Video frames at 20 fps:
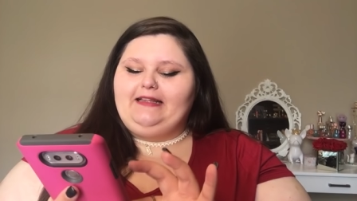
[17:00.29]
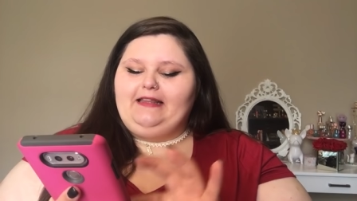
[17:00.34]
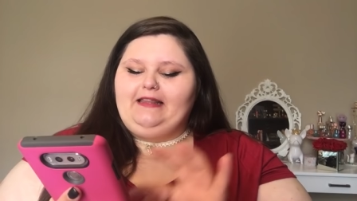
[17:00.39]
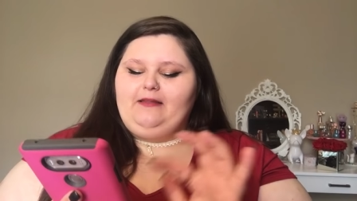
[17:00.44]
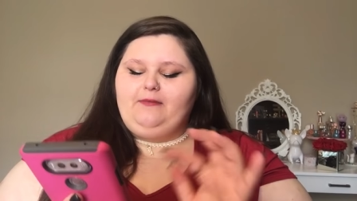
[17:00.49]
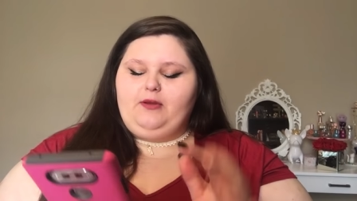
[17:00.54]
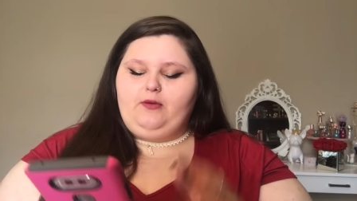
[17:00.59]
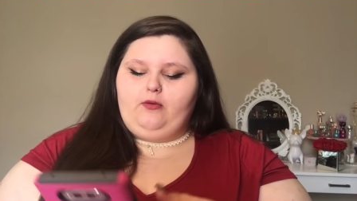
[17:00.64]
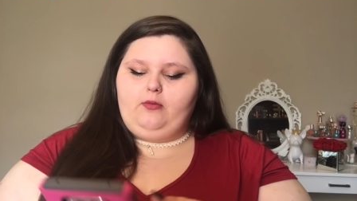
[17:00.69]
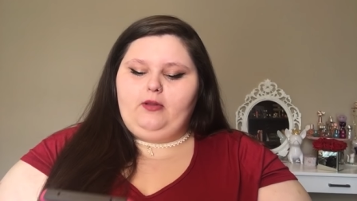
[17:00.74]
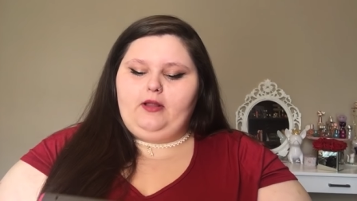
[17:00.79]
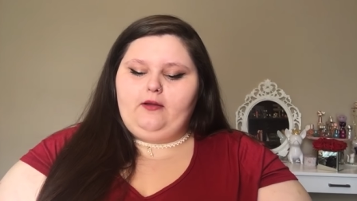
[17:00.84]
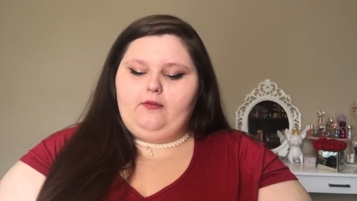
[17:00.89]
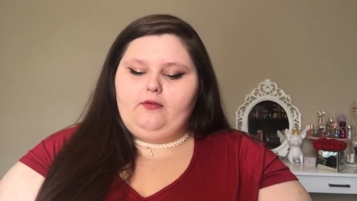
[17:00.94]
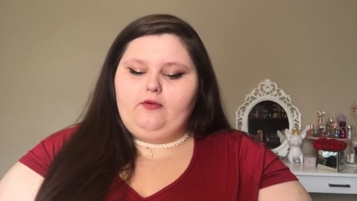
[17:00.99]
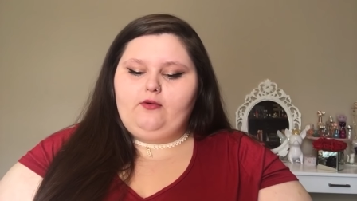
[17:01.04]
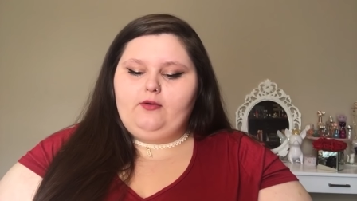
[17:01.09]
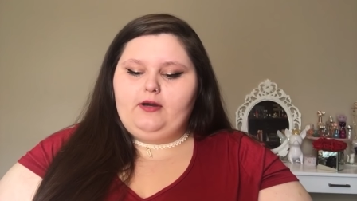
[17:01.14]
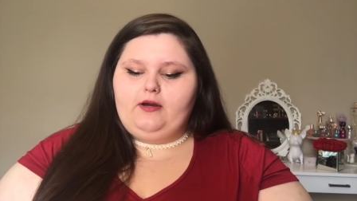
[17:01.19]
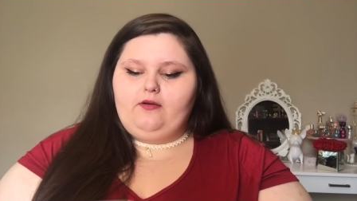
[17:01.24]
Let me reply real
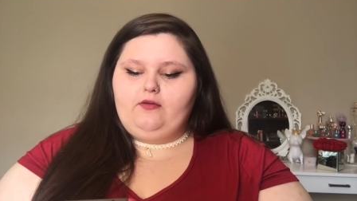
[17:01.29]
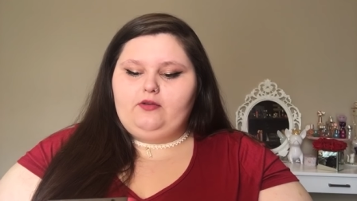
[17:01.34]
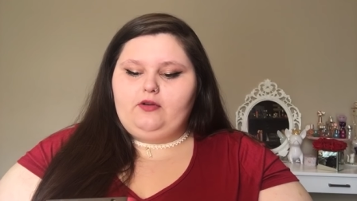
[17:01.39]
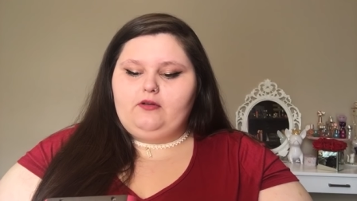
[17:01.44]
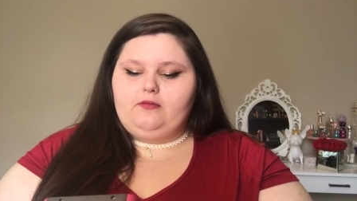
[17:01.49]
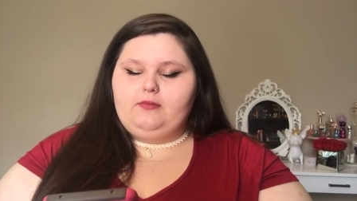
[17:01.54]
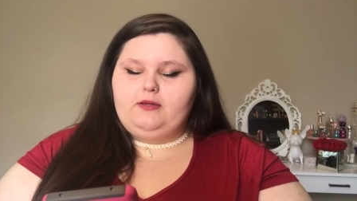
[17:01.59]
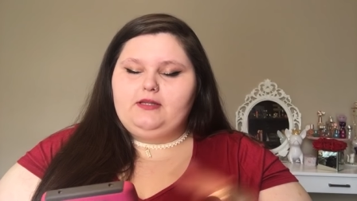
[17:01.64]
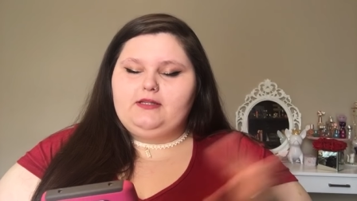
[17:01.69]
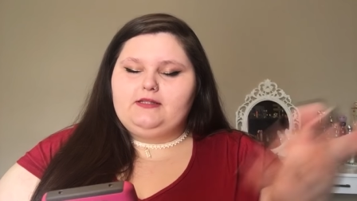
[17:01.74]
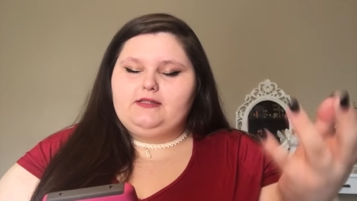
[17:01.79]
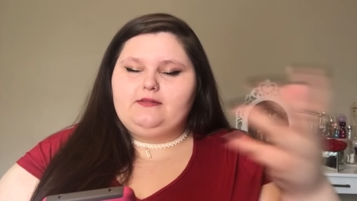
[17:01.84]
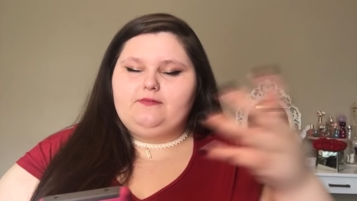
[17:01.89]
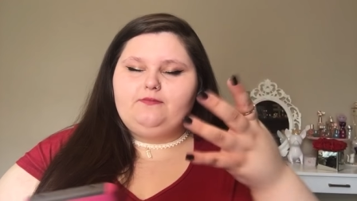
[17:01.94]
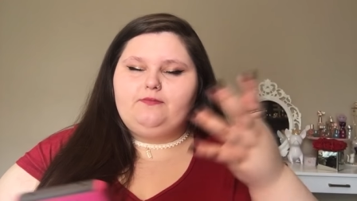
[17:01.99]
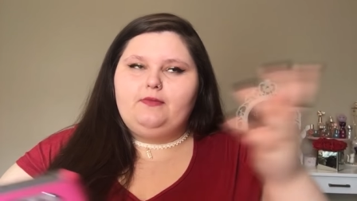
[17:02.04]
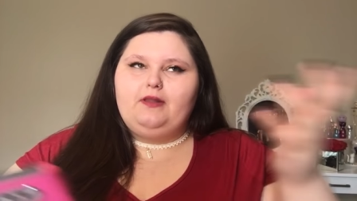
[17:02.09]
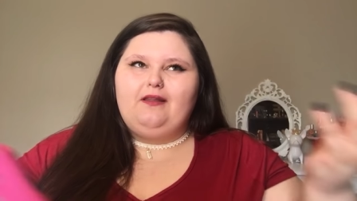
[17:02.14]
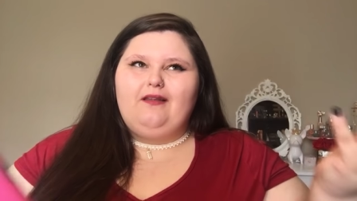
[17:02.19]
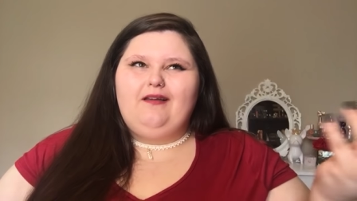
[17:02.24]
quick. Hold on because
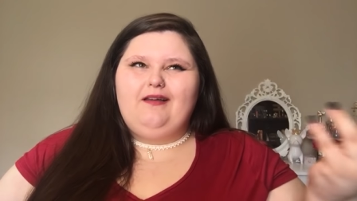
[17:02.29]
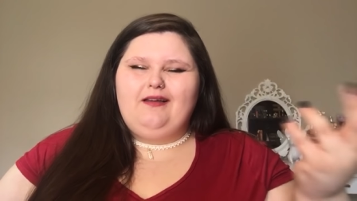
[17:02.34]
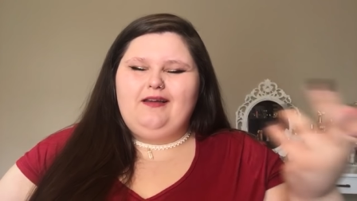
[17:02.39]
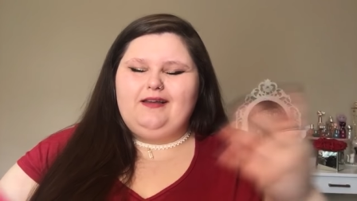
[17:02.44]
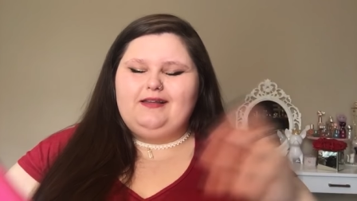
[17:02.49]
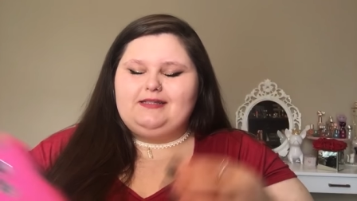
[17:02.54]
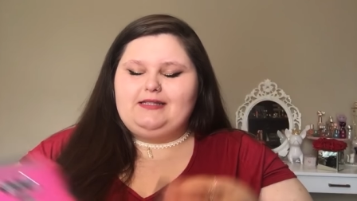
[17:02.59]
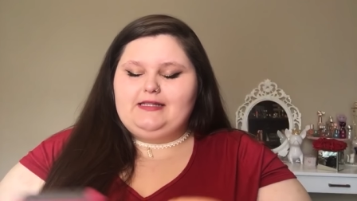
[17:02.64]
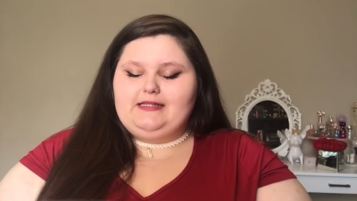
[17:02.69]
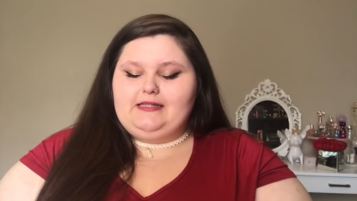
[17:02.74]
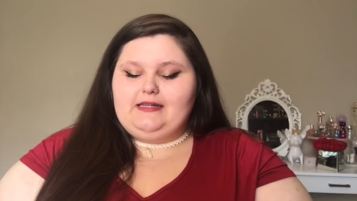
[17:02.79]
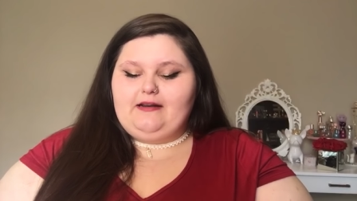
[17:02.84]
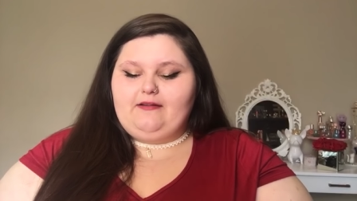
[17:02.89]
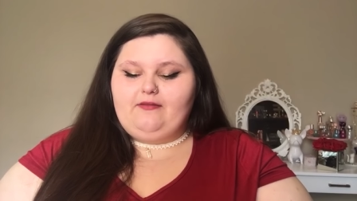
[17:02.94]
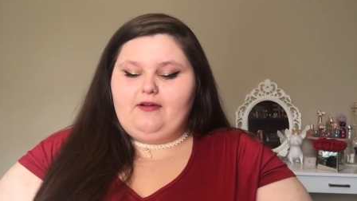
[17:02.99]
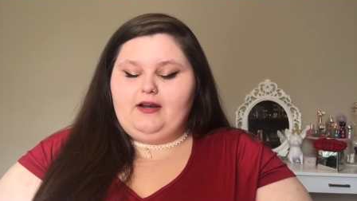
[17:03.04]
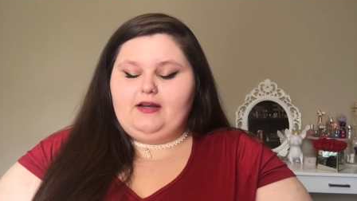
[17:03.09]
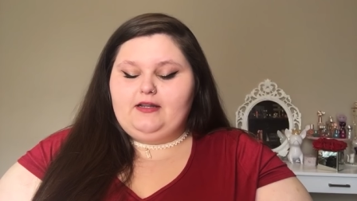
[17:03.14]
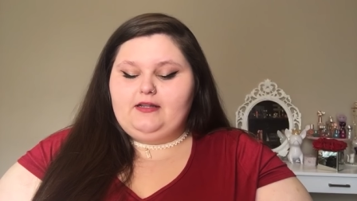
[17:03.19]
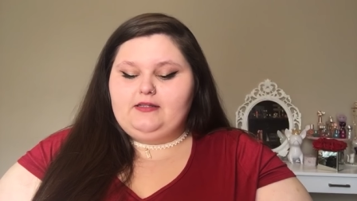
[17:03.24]
says that I
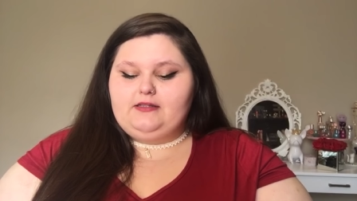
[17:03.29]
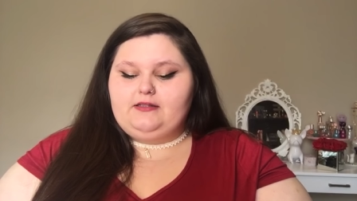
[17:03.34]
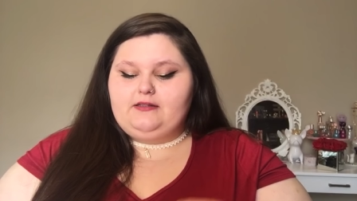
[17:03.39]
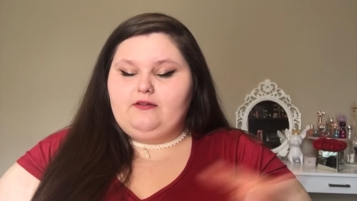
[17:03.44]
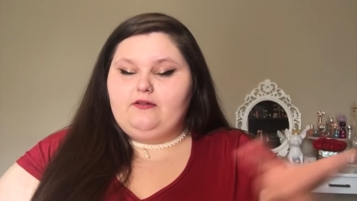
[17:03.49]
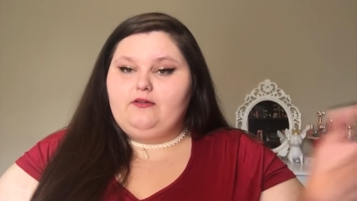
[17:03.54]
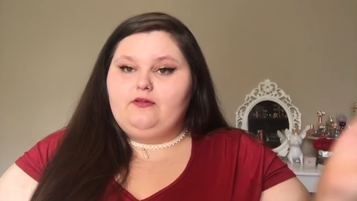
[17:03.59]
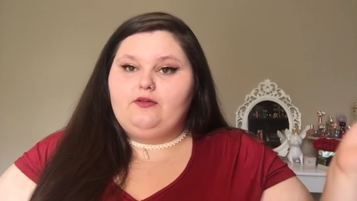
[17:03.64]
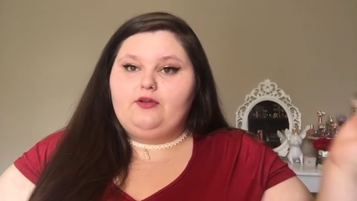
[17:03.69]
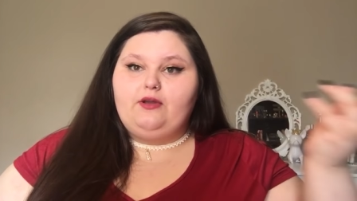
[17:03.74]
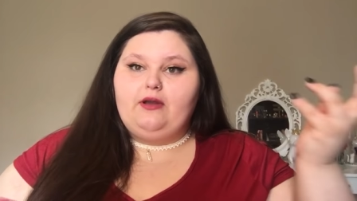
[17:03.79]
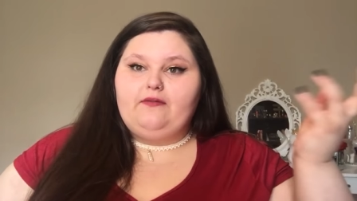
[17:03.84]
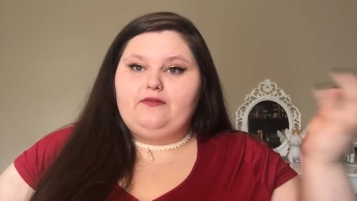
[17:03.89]
read it, so you